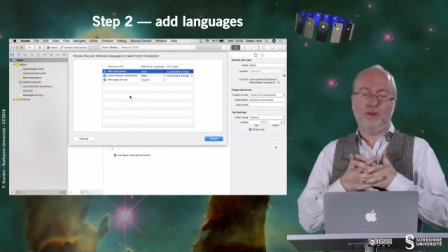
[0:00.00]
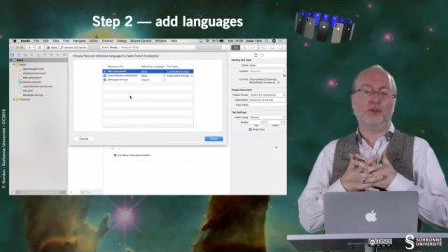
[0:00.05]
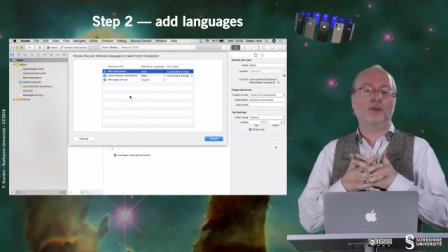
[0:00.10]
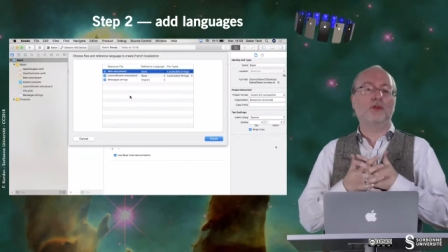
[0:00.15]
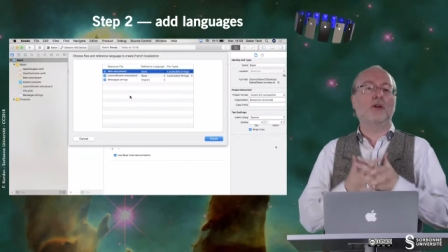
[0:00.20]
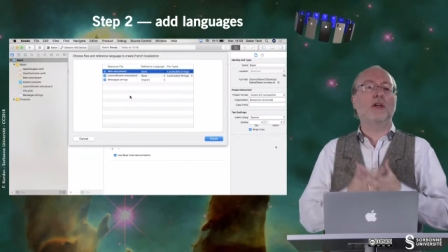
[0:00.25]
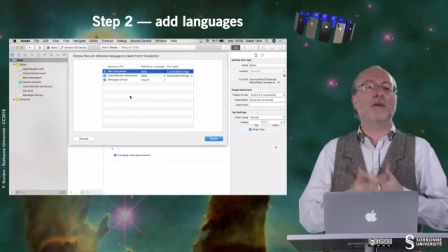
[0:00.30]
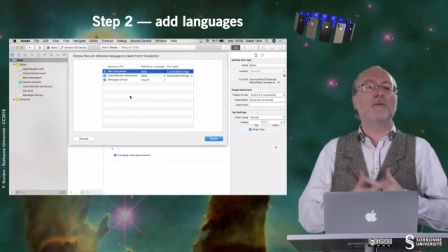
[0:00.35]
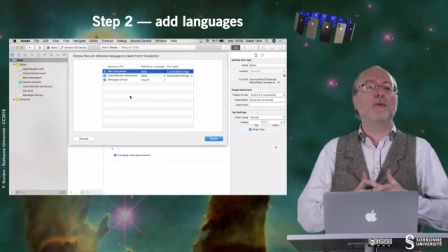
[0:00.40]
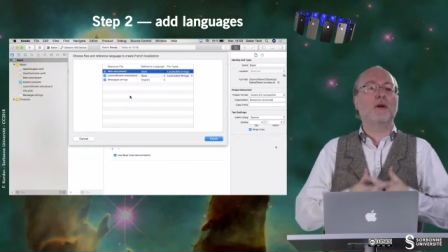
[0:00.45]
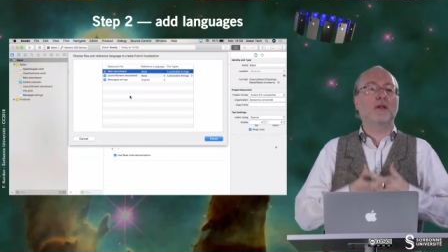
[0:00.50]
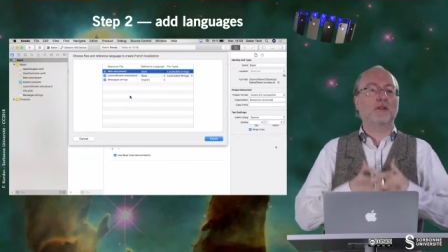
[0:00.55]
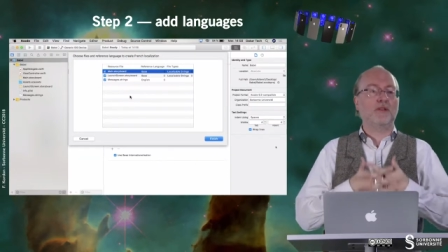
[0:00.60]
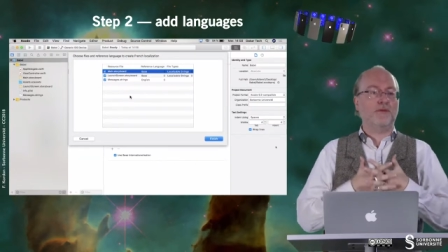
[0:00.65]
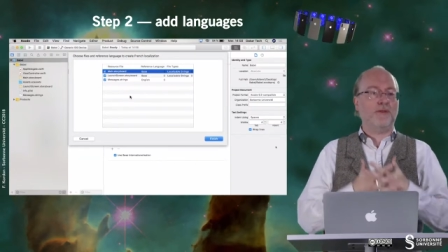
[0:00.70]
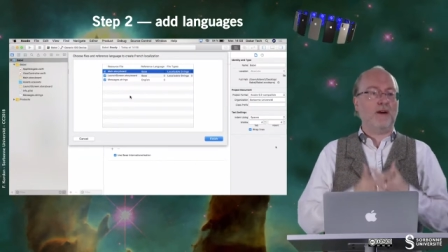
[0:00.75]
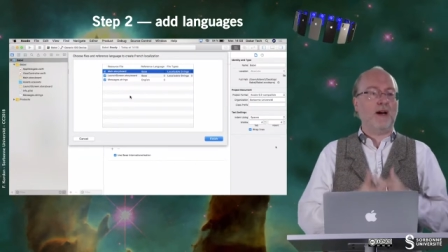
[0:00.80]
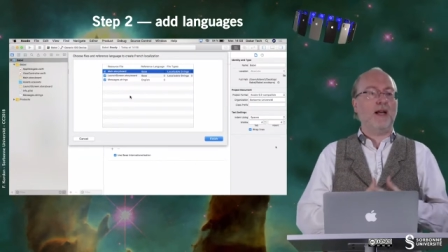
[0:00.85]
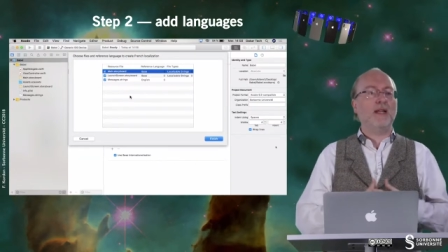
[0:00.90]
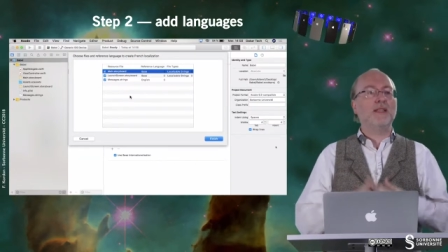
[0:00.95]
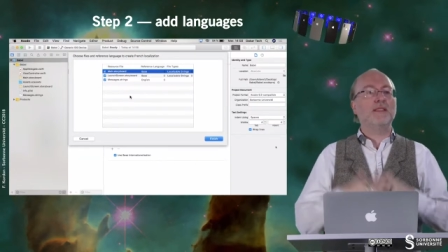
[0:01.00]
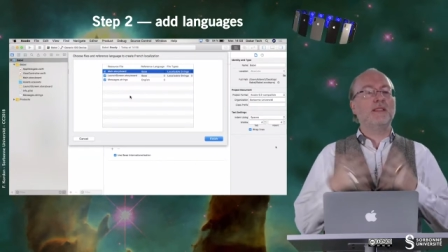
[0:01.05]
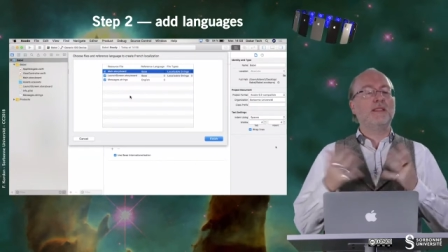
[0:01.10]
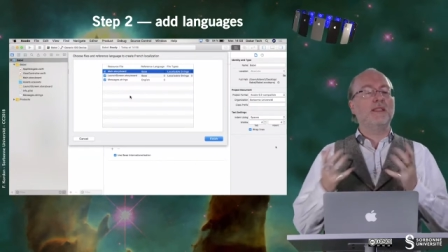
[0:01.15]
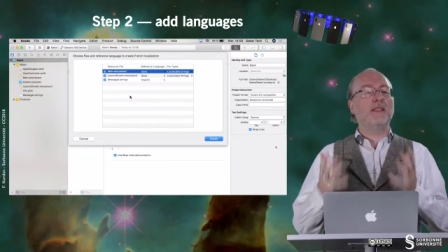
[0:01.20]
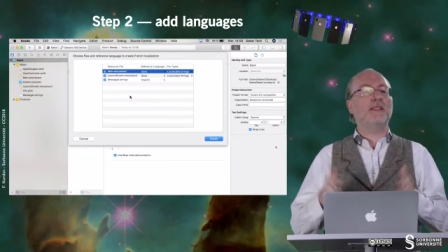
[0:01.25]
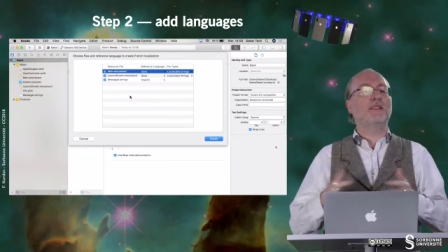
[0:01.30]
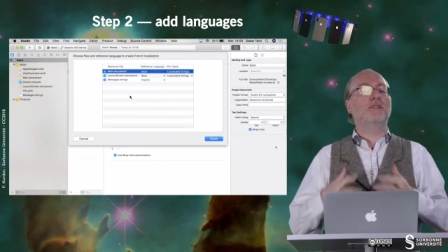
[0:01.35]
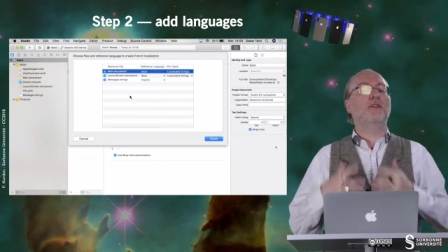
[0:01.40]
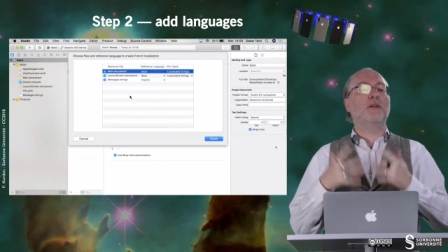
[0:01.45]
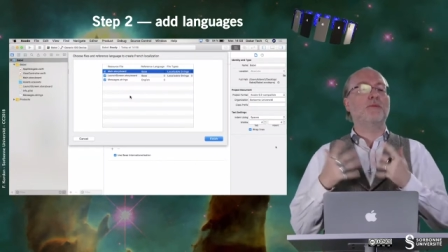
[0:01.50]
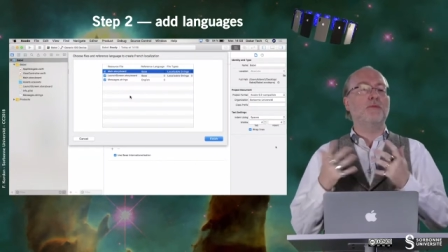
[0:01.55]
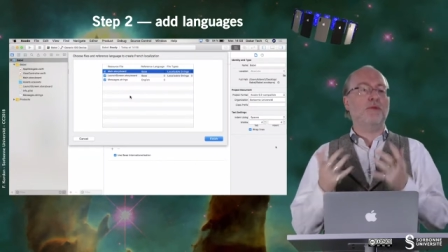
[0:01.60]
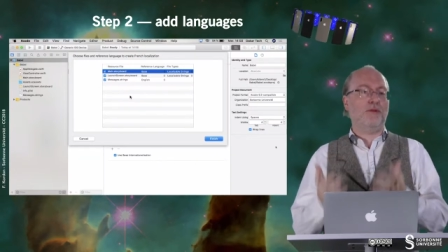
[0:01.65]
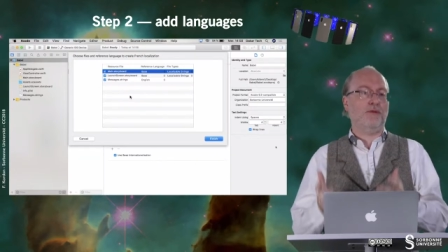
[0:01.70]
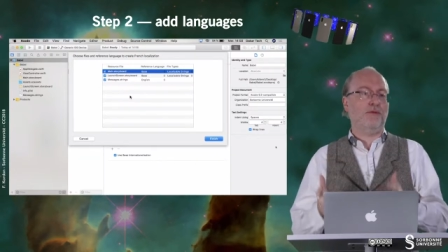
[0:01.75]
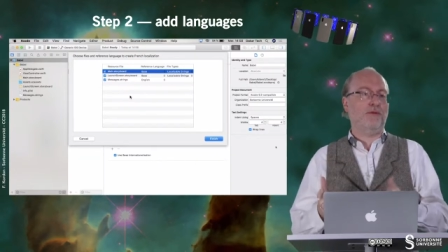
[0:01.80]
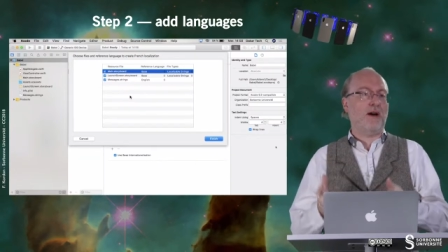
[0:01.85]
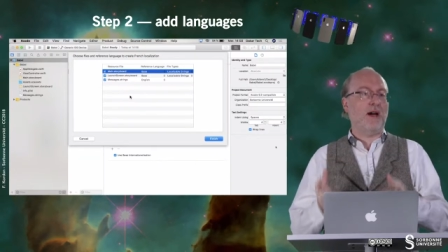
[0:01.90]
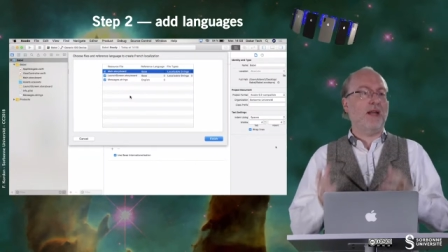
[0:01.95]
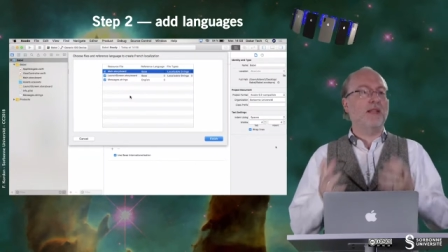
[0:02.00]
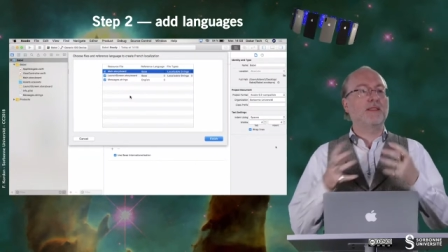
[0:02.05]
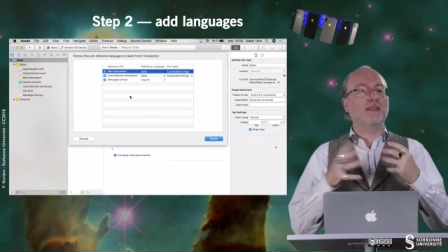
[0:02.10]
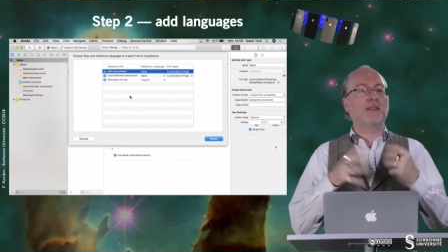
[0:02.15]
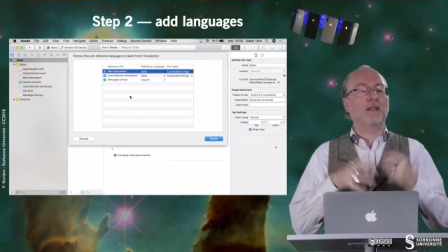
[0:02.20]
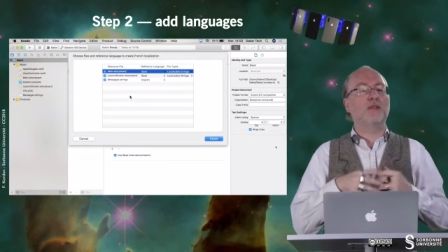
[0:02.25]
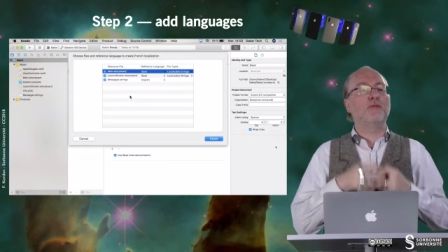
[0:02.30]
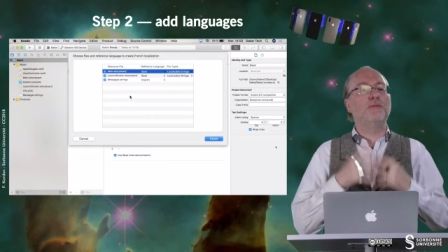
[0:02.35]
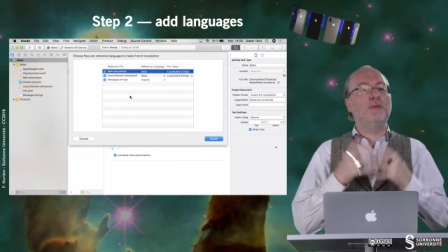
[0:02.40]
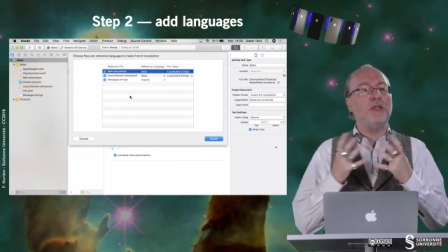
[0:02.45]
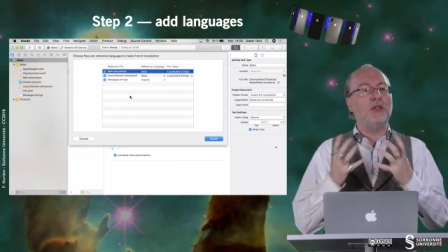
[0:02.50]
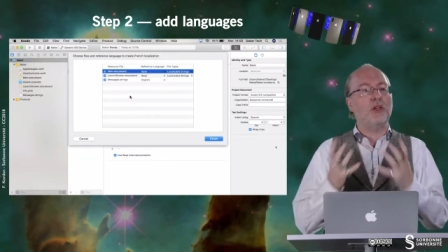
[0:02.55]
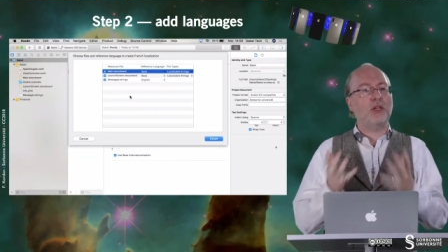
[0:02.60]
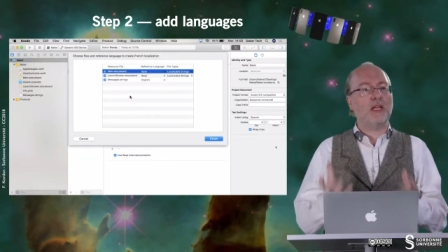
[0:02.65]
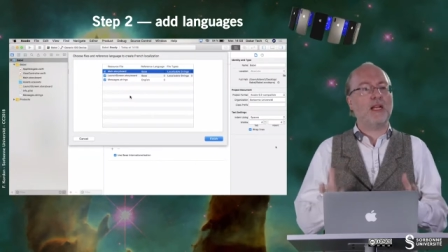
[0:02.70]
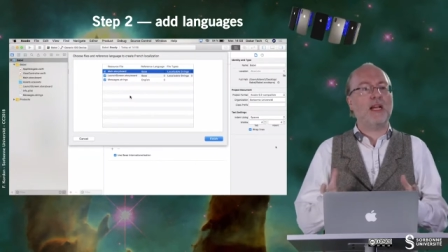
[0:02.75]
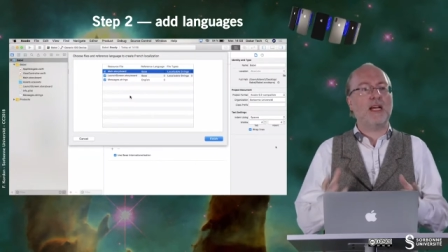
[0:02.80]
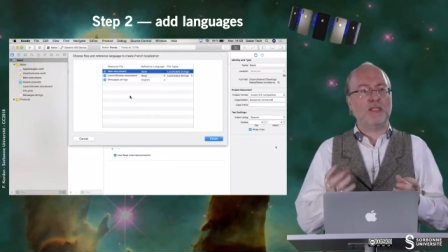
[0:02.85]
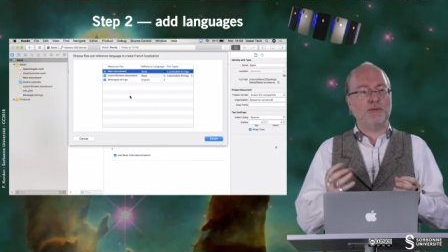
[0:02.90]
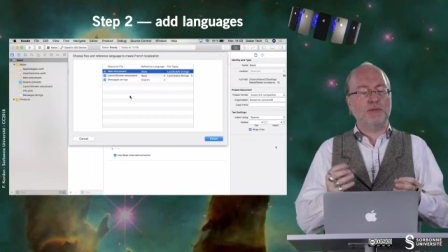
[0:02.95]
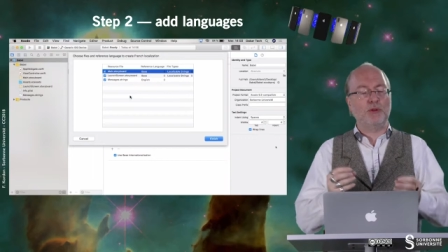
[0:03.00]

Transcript: storyboard files, these storyboard files can be localized